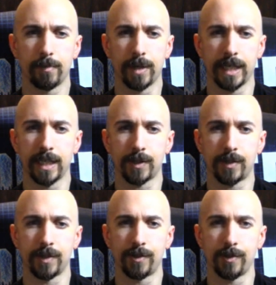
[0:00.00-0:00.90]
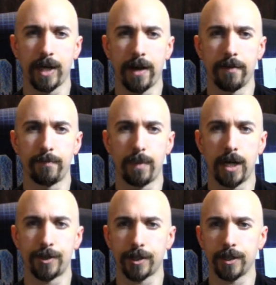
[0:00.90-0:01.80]
but I guess since you have
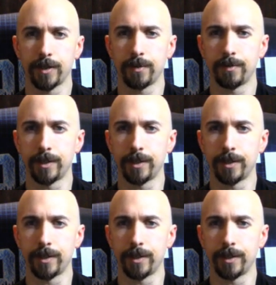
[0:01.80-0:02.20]
Majiko